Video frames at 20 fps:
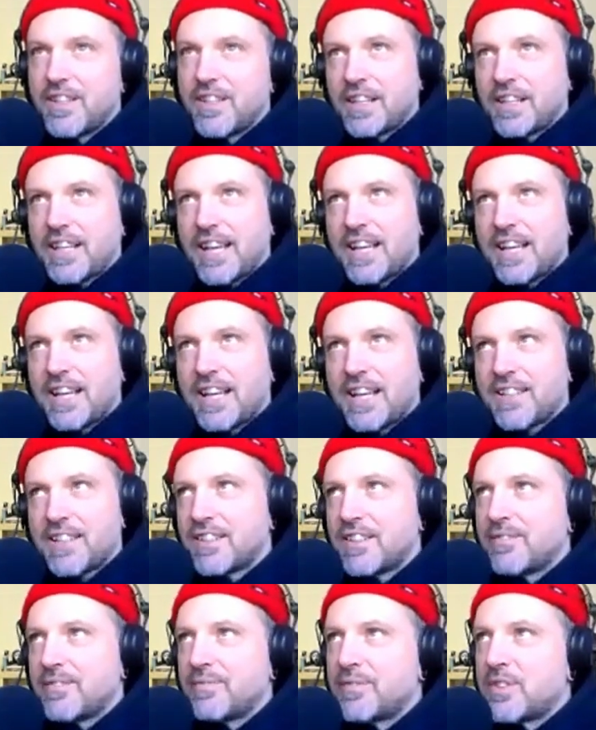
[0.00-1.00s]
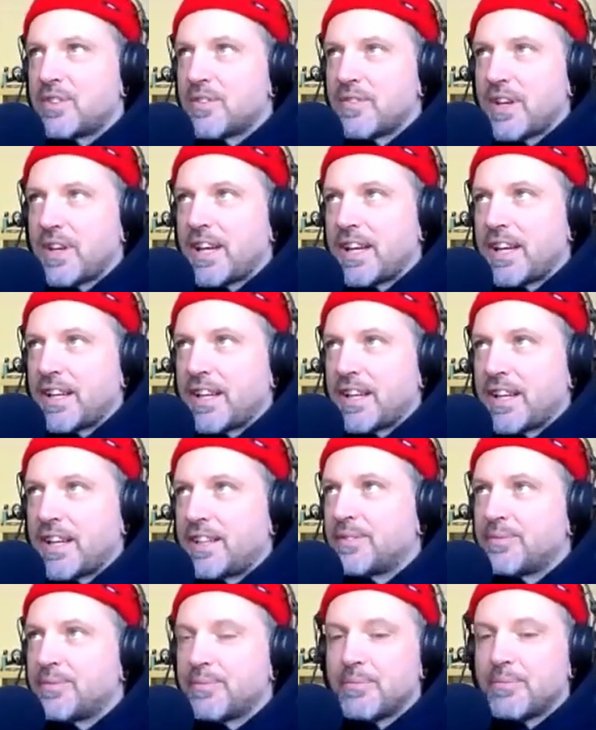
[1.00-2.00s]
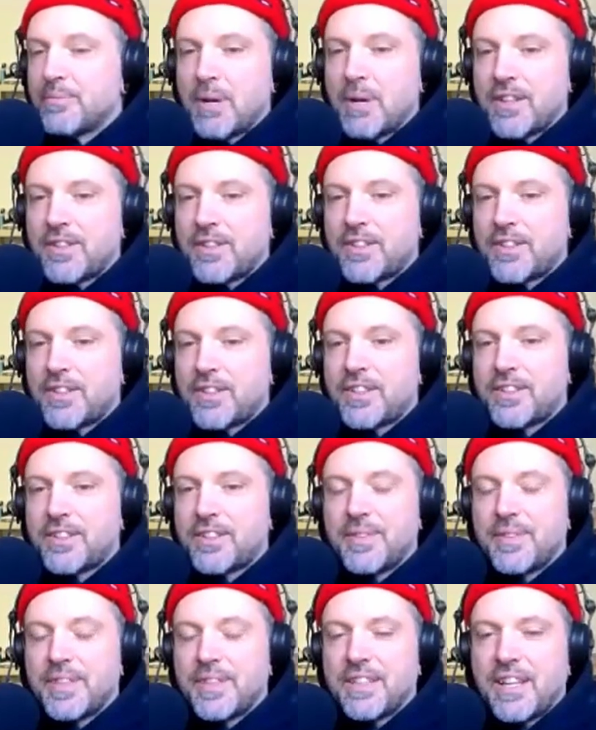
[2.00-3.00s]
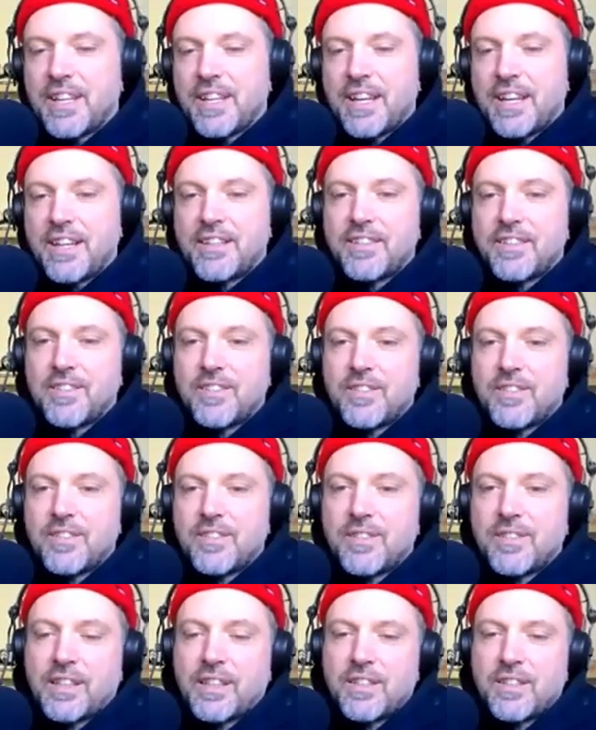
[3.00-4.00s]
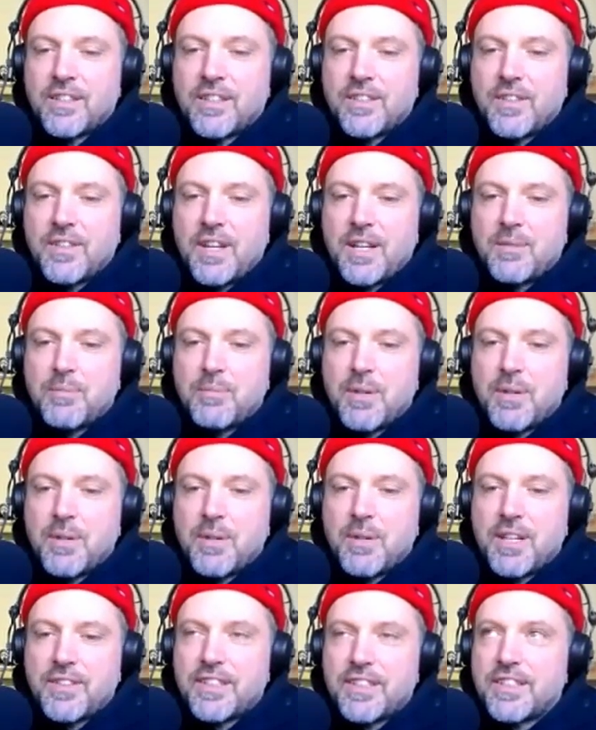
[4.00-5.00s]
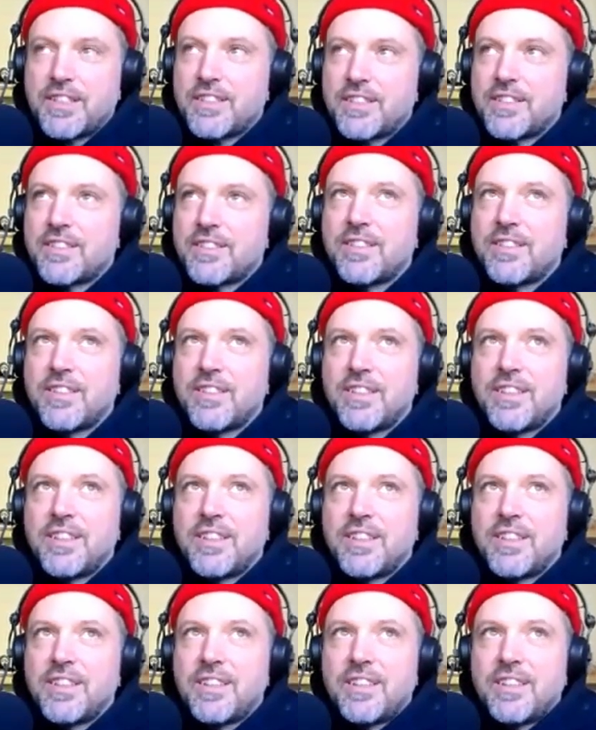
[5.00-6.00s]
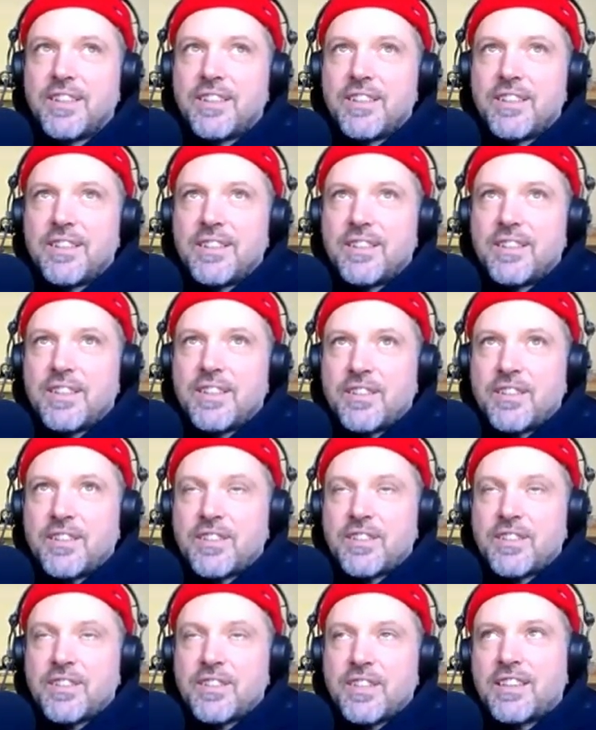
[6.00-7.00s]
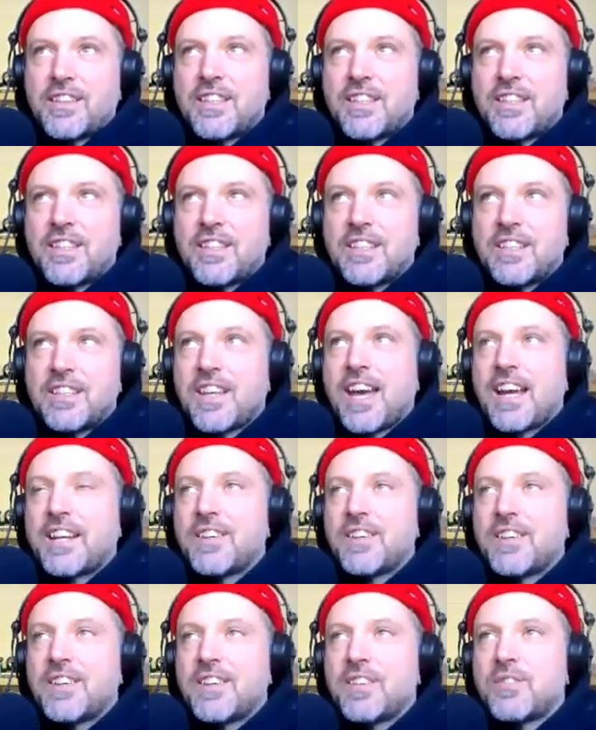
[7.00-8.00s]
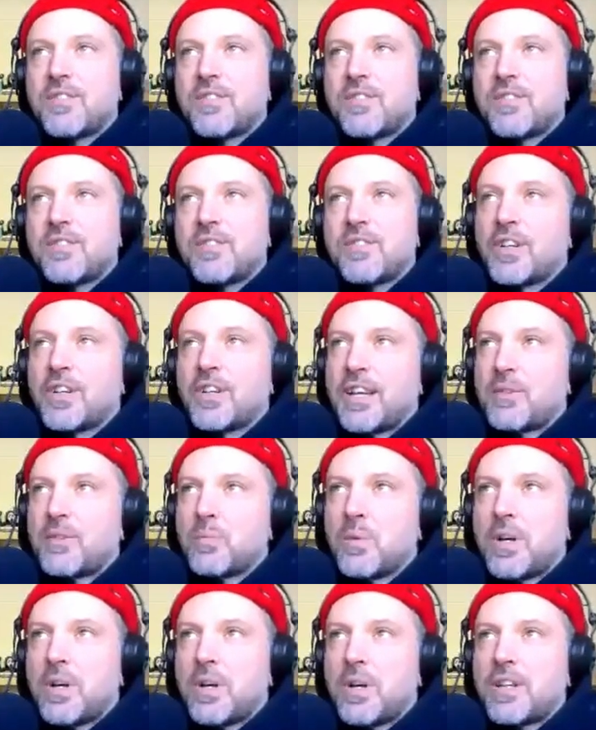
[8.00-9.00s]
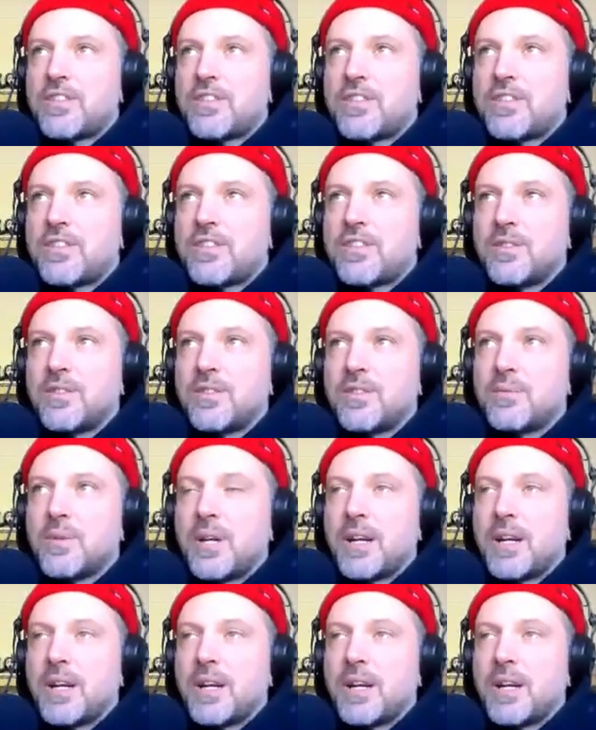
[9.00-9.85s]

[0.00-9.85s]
like as a divine mother, in that, like, the divine mother is, there's like this side of her that wants to